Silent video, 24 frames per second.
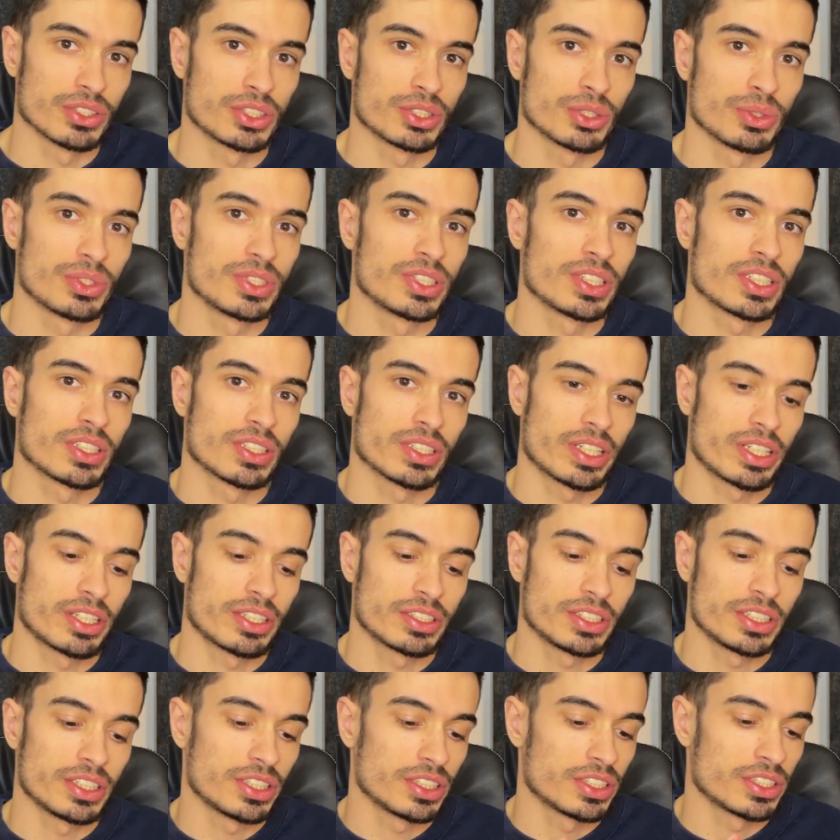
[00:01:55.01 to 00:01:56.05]
So the
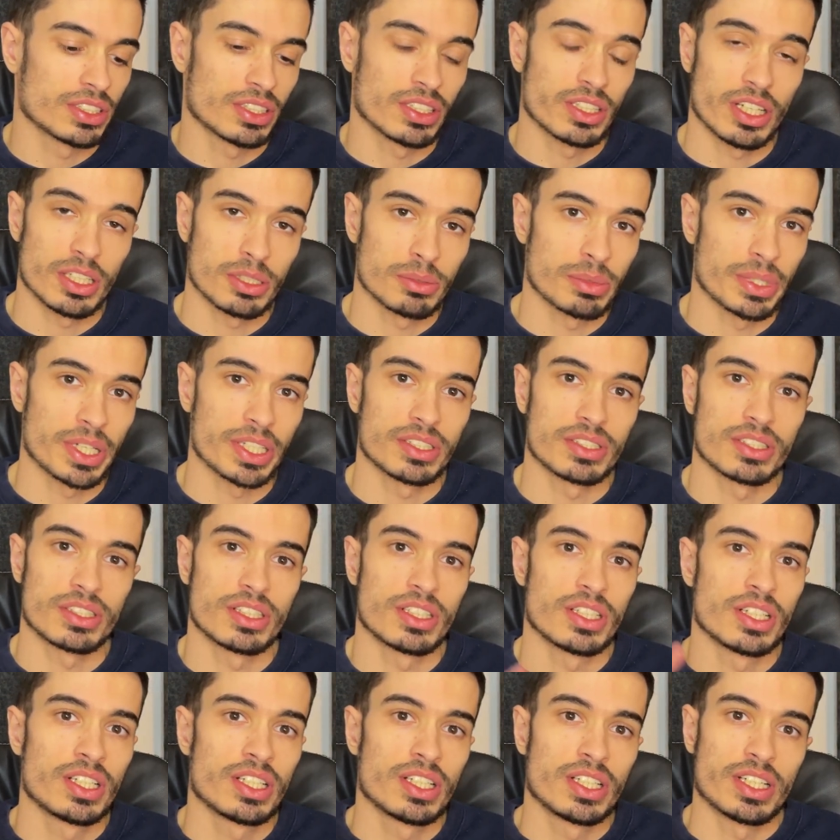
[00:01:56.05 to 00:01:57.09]
clarity is a lot
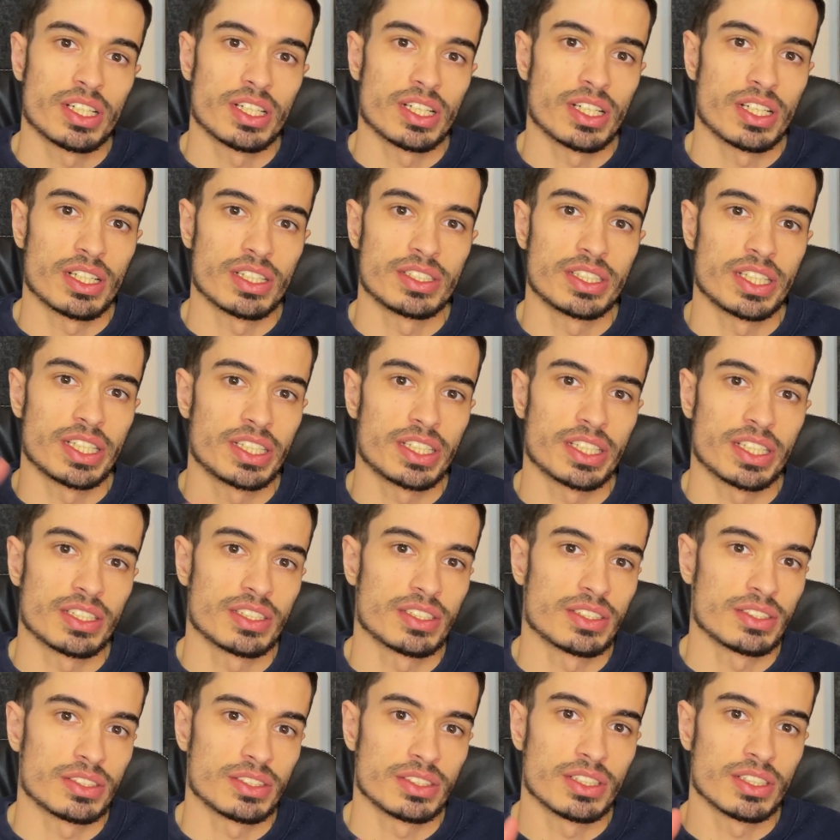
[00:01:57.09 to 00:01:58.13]
better, they
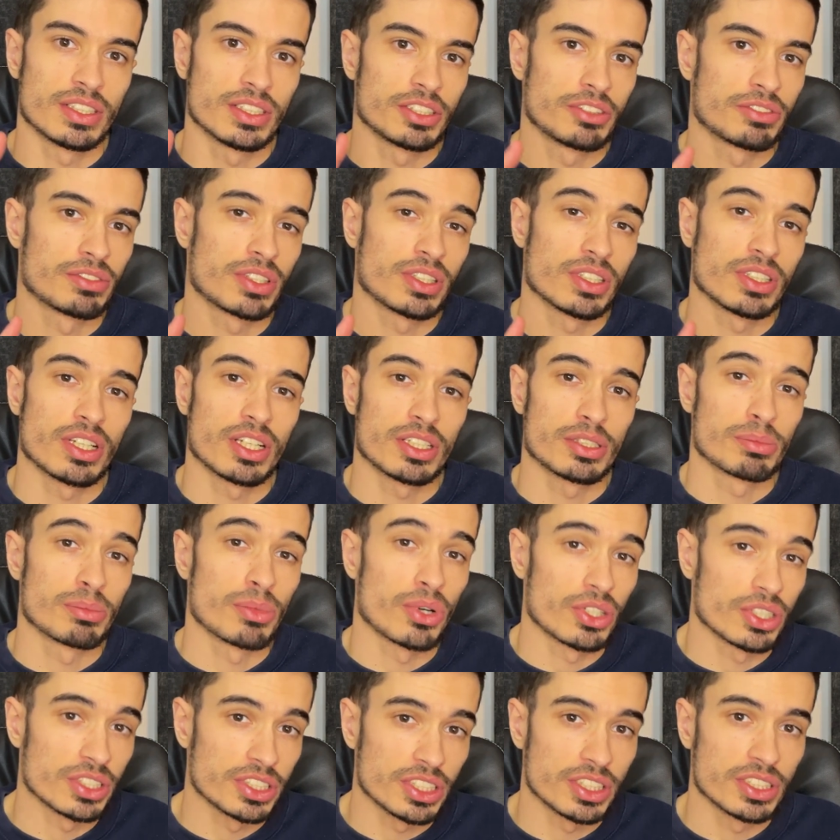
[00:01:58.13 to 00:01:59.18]
can deliver a lot
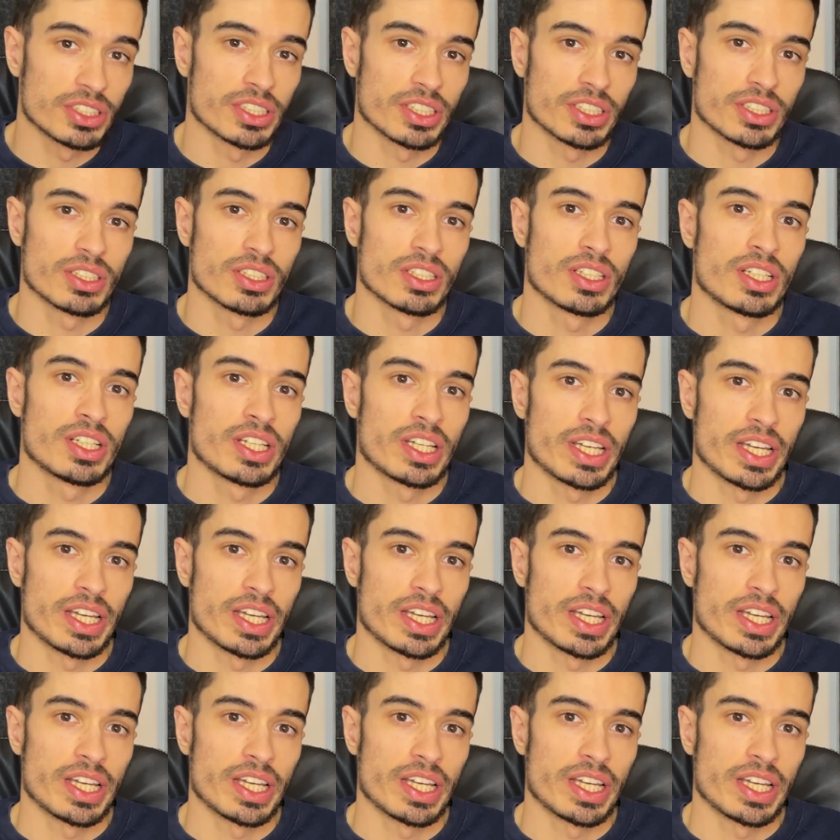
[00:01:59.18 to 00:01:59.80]
more detail,